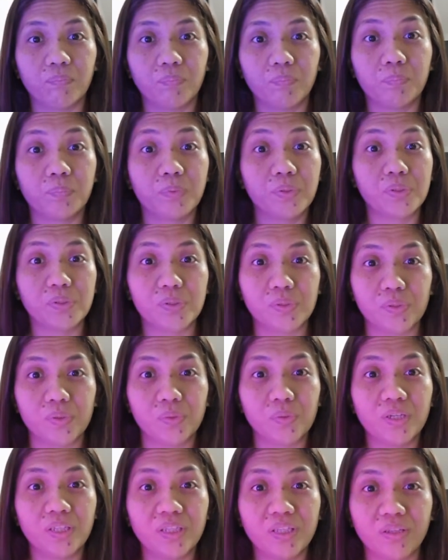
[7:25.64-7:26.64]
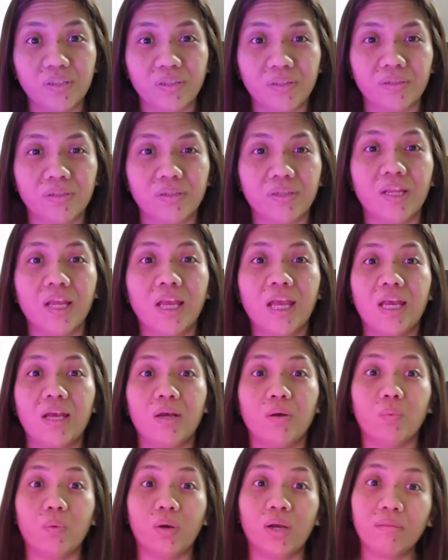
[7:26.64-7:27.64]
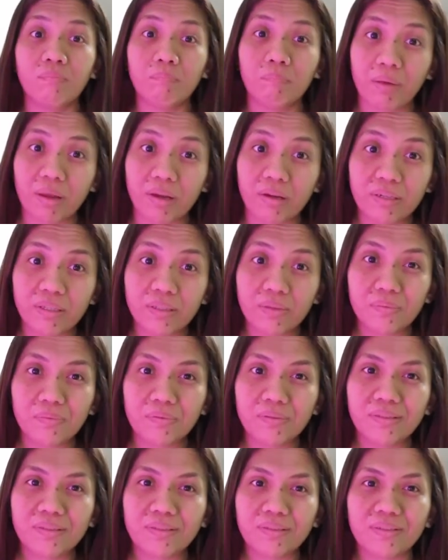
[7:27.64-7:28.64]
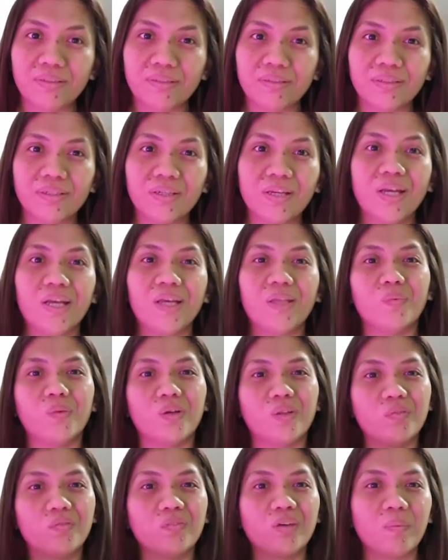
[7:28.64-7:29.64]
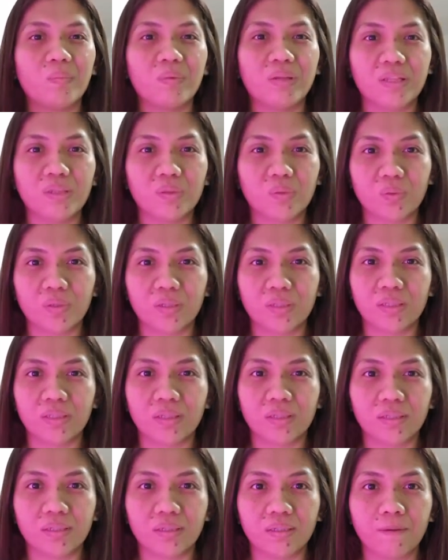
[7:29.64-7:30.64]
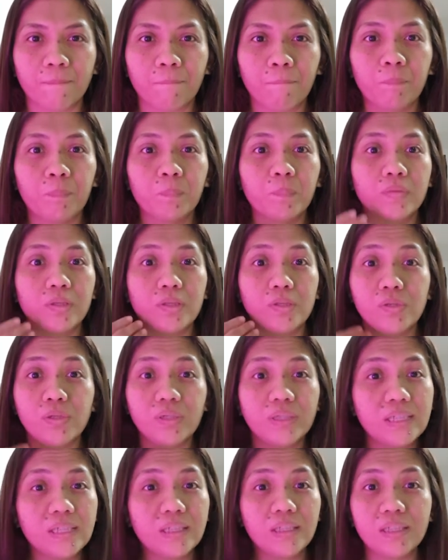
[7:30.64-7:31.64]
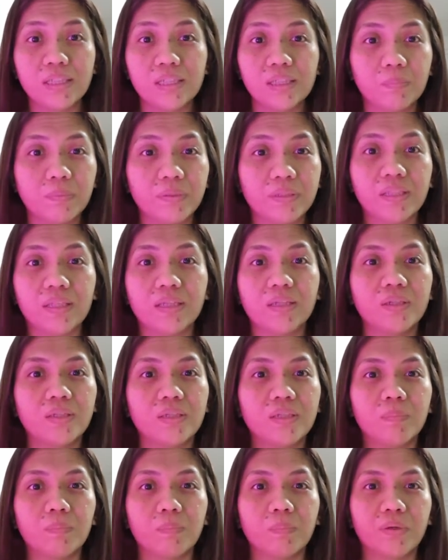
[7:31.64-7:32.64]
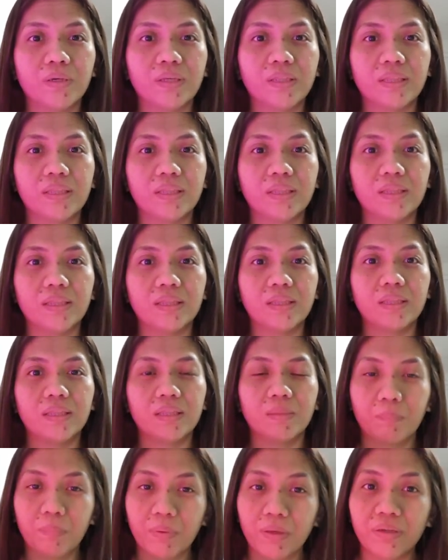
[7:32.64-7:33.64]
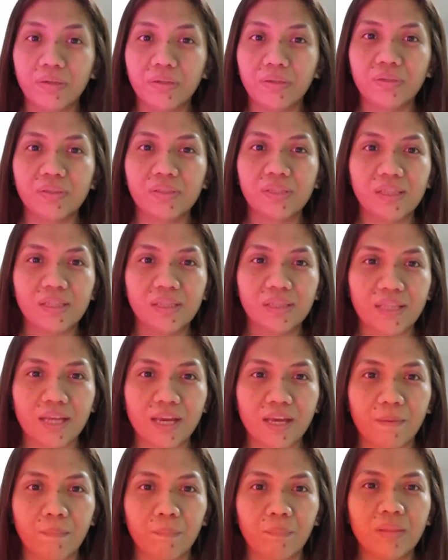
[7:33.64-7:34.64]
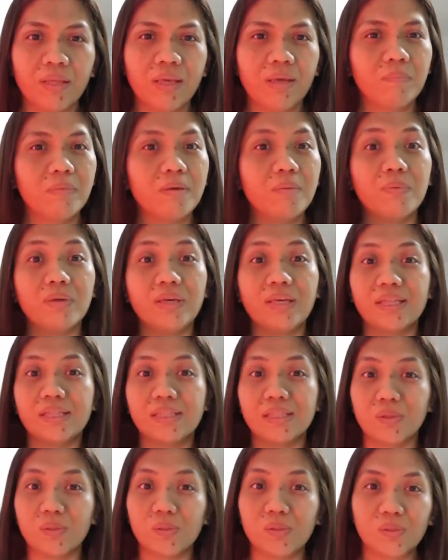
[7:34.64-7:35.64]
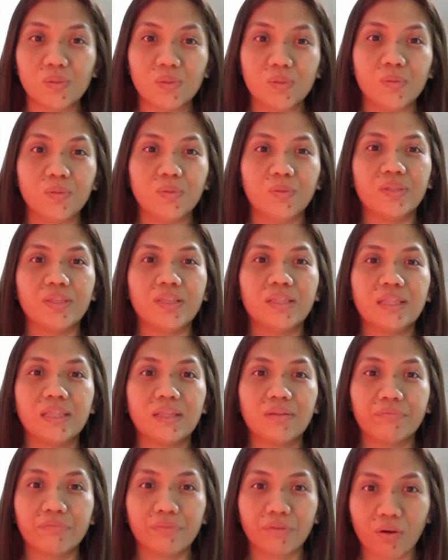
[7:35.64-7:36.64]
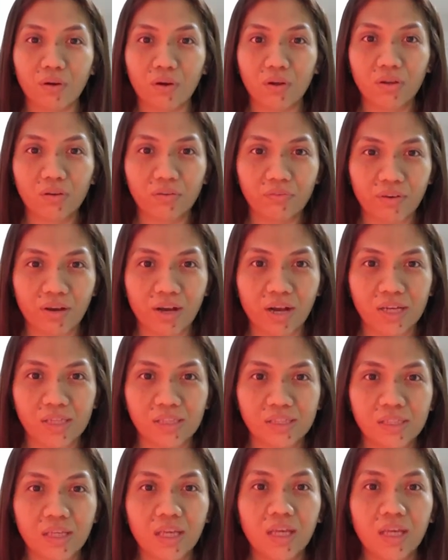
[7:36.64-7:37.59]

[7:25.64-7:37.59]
person to another, one parent to another, and one family to another. During this particular point, period in time, maybe it's also good for all of us